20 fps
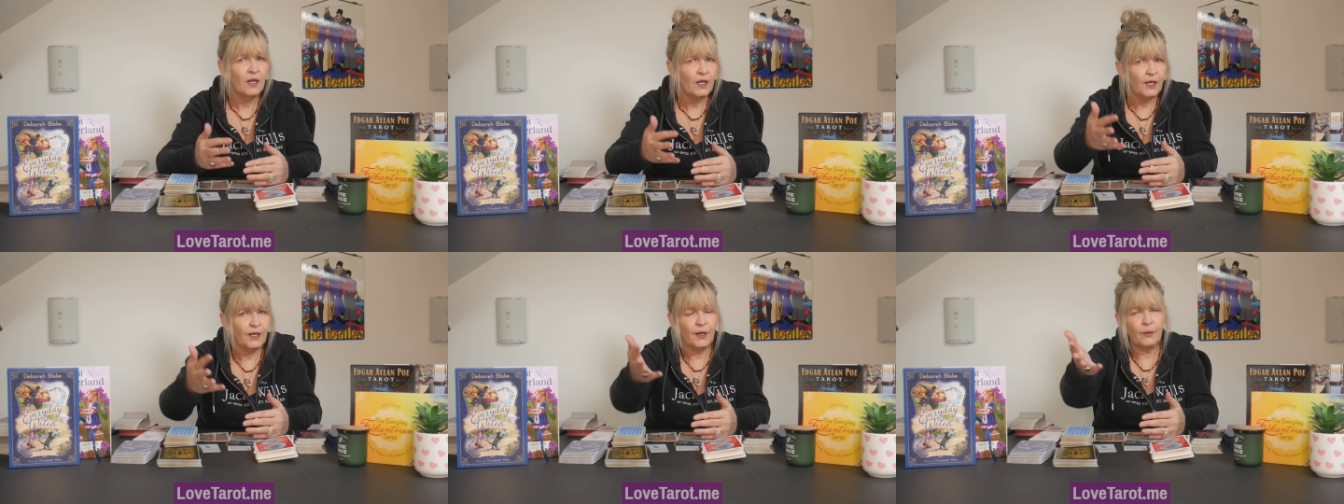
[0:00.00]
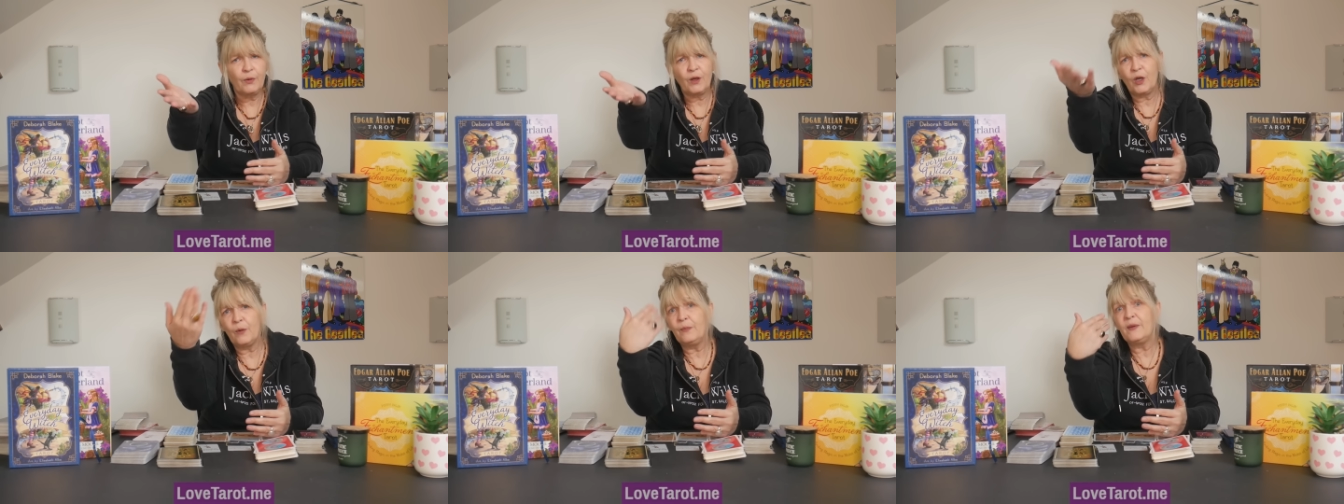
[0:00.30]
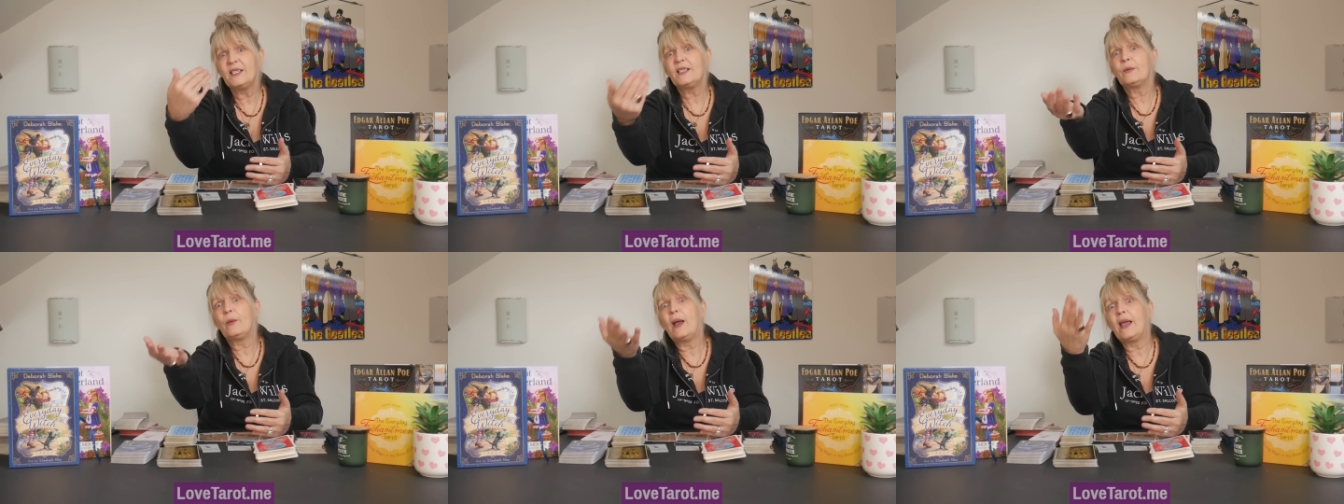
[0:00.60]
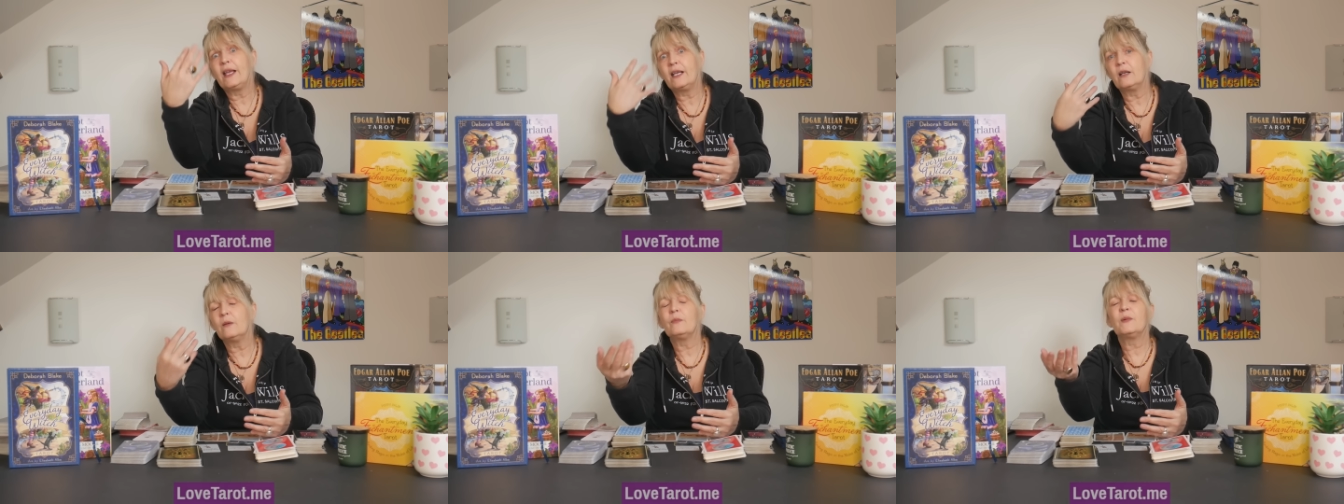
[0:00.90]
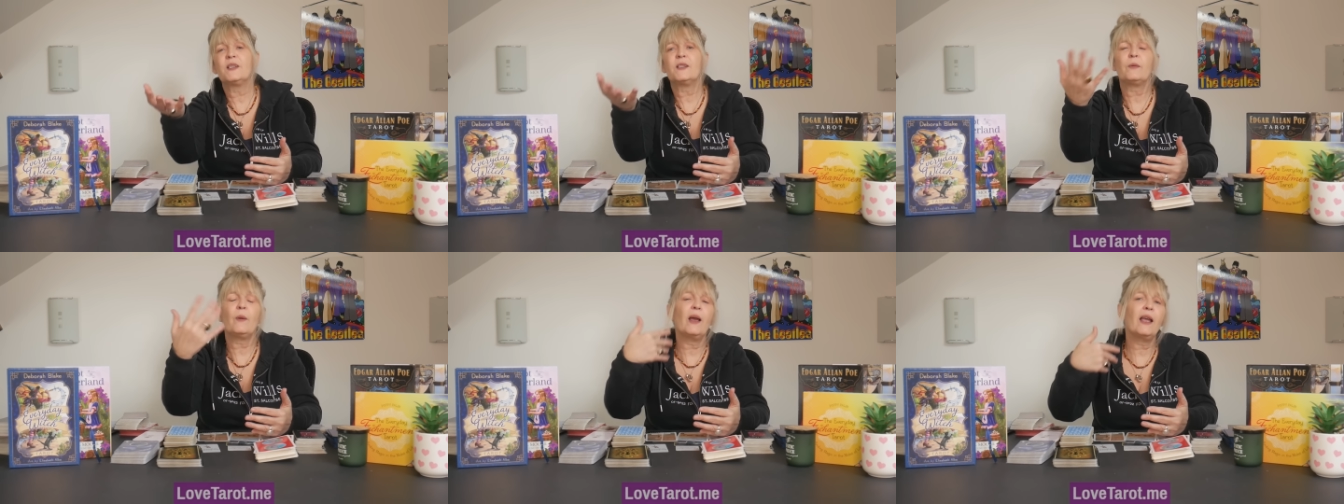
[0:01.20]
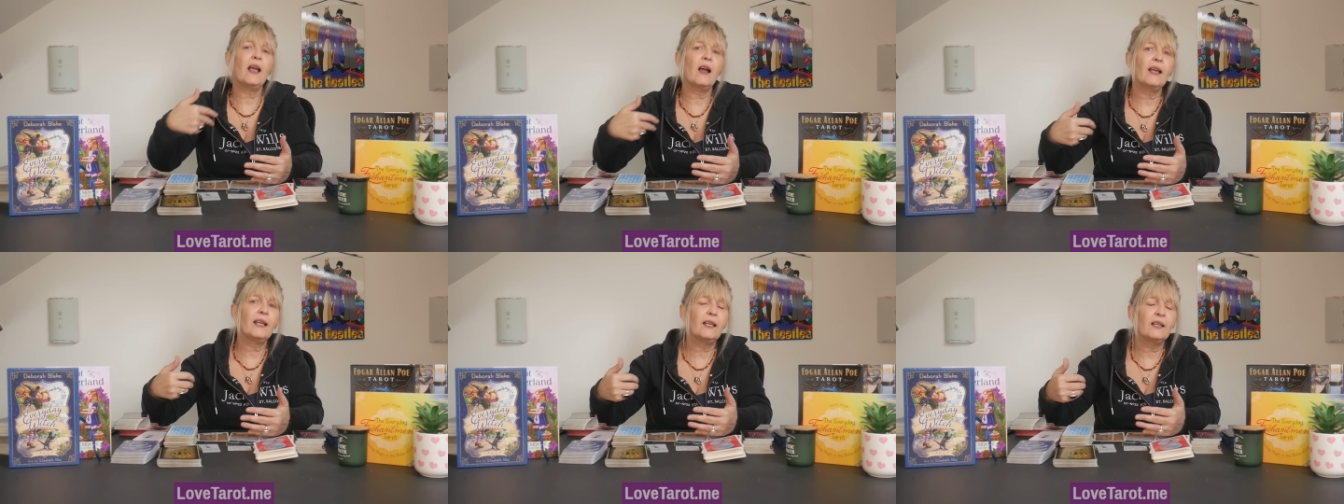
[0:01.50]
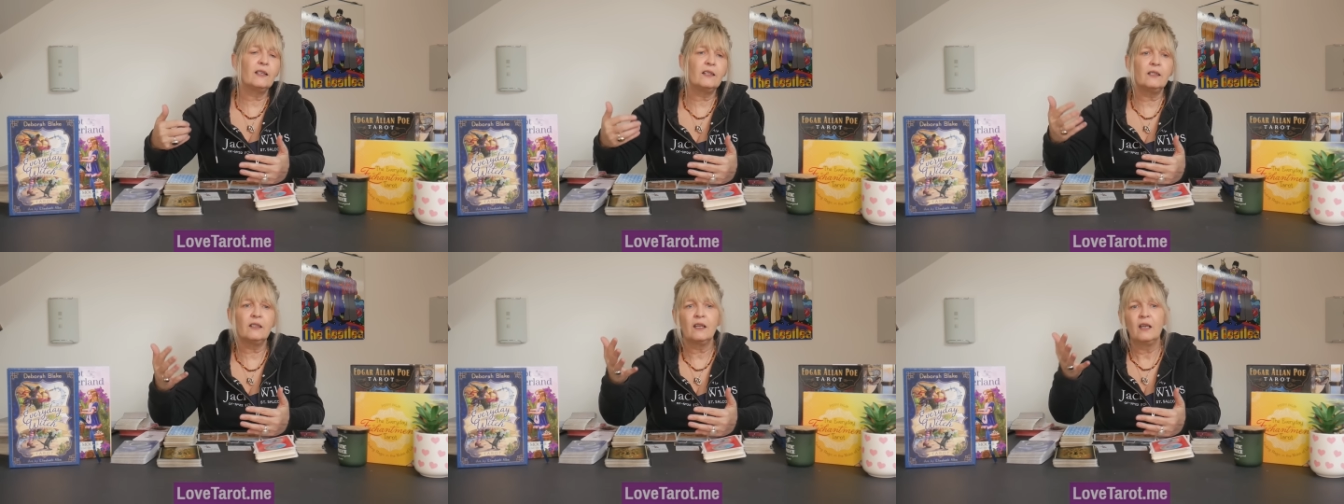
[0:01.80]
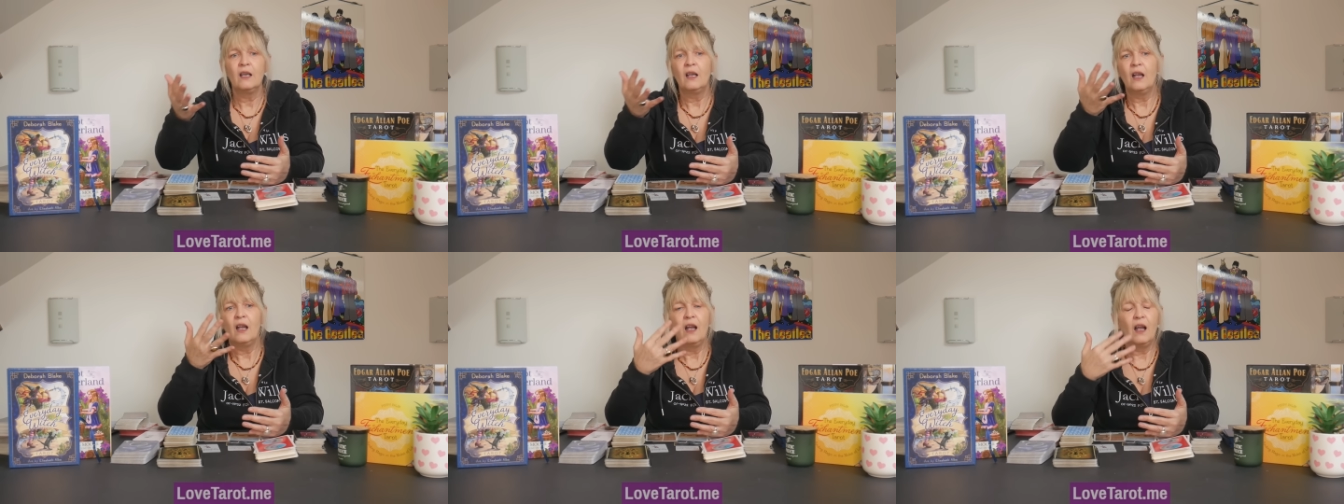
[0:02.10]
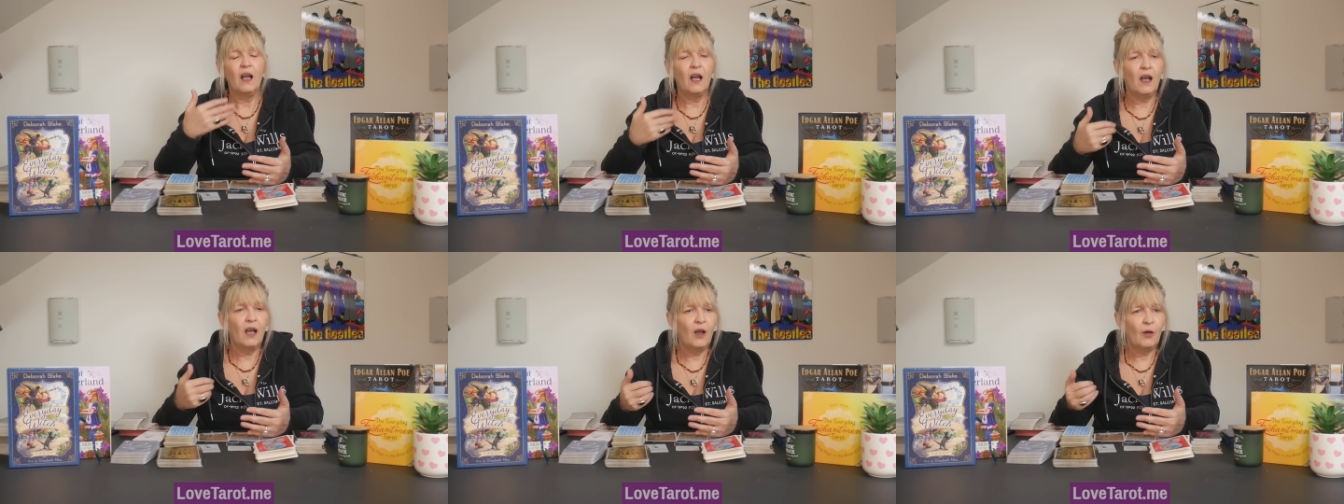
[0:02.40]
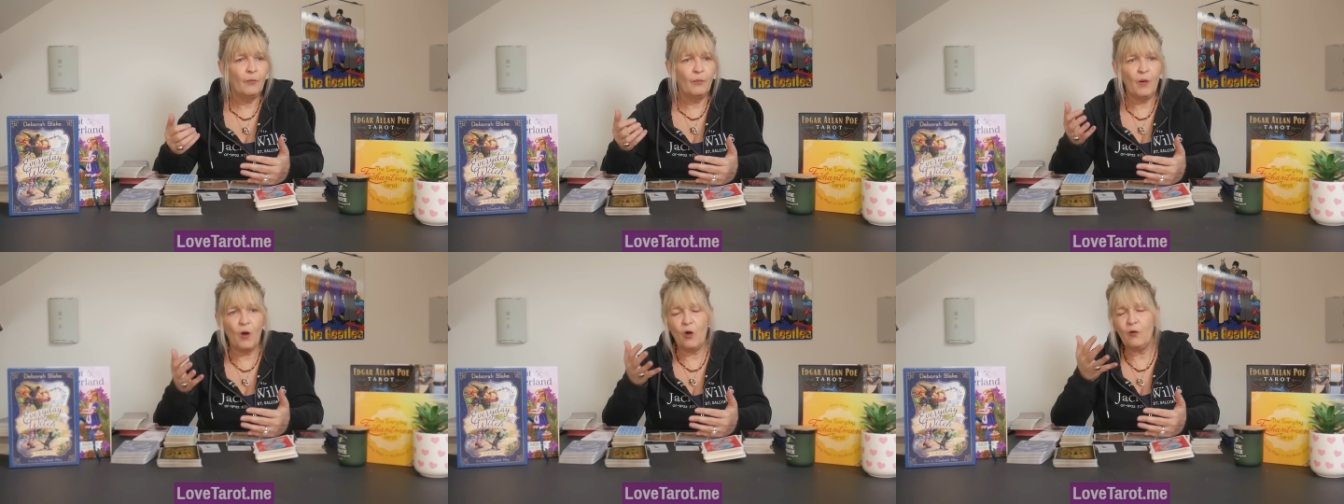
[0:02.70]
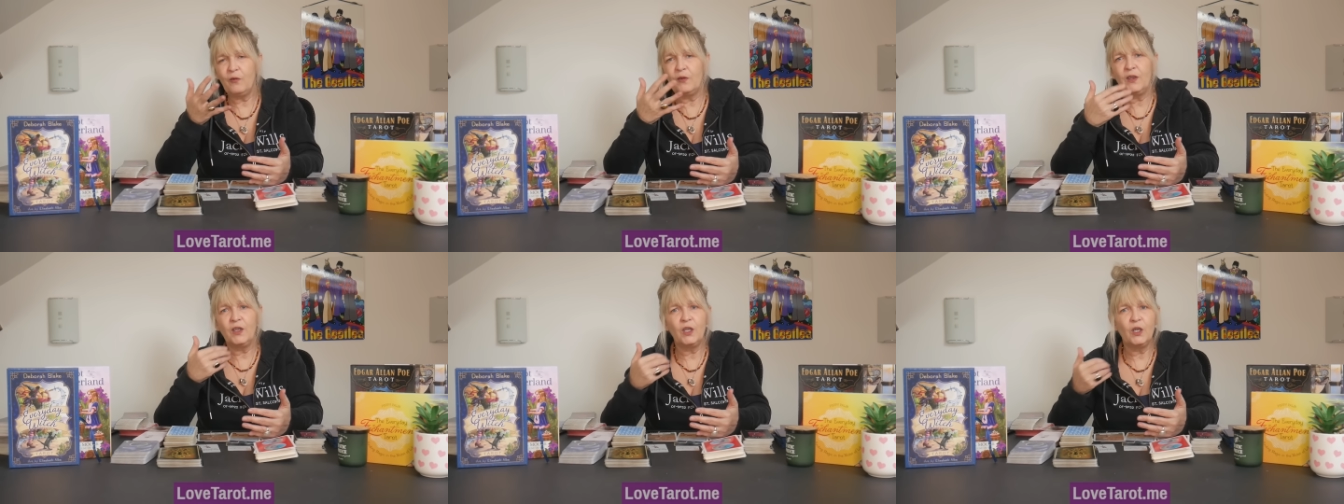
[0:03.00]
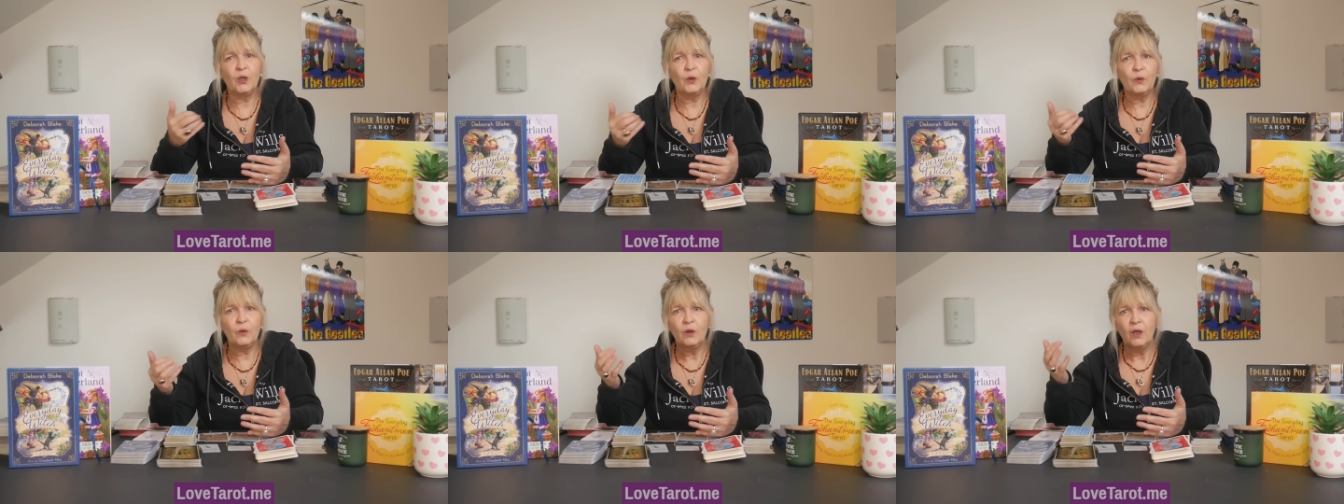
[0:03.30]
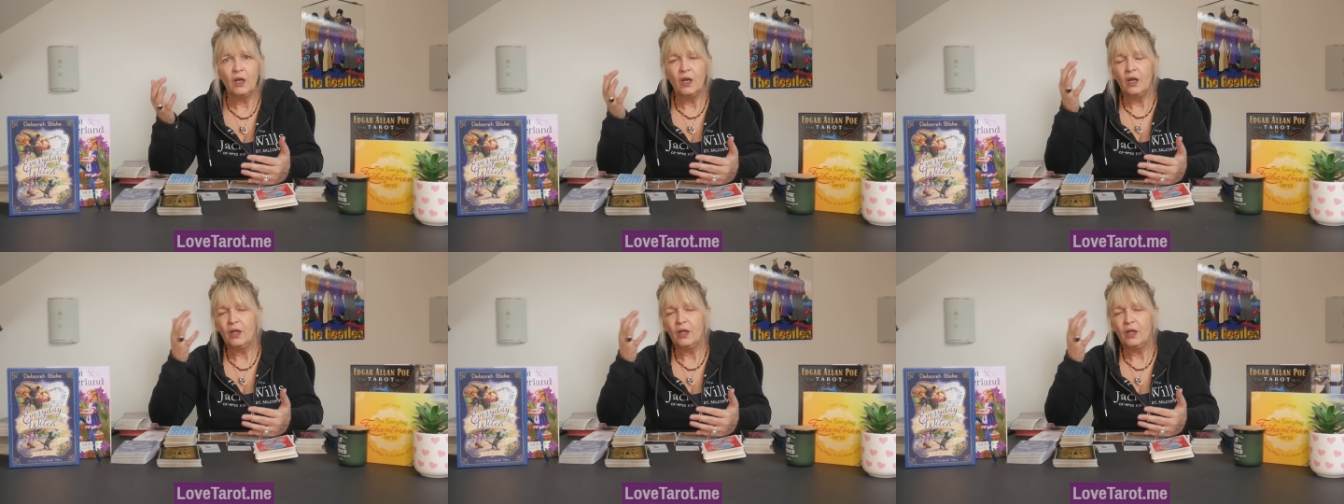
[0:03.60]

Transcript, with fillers: you know, come this way, come this way, I can um, offer you,